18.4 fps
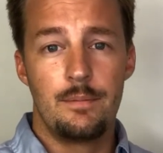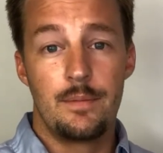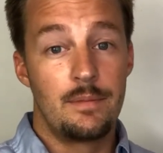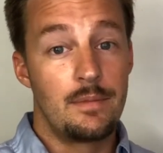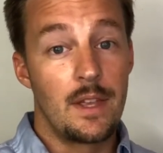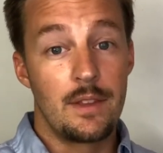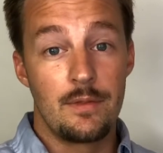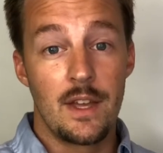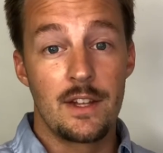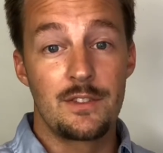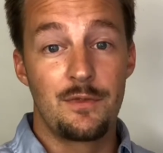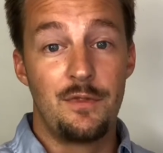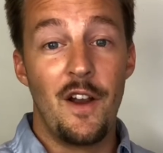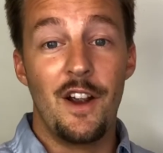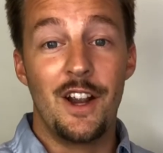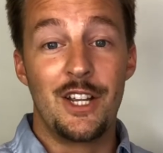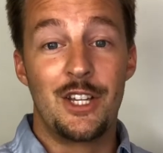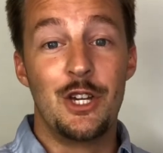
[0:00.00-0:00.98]
That's
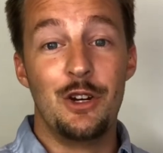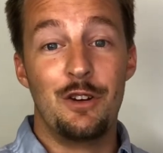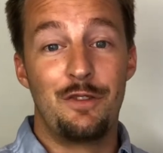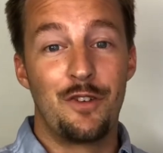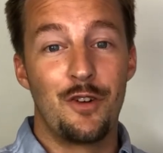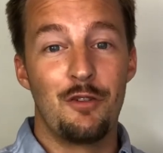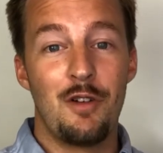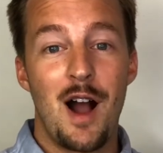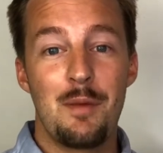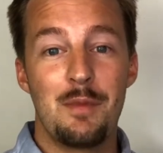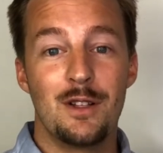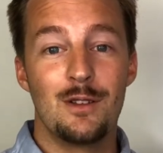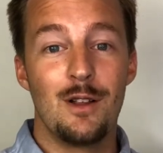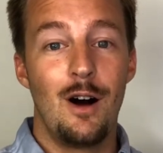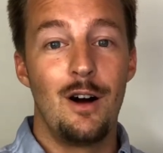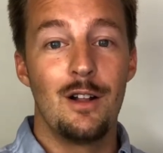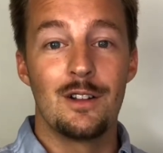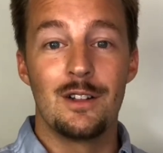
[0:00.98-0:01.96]
very good for Robbie
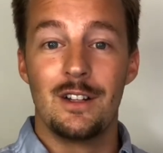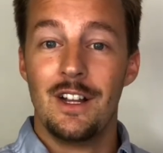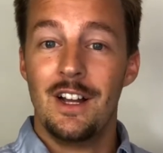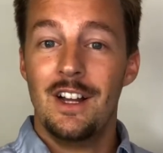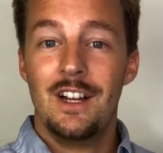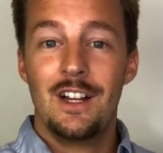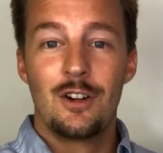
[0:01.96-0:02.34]
Lawler.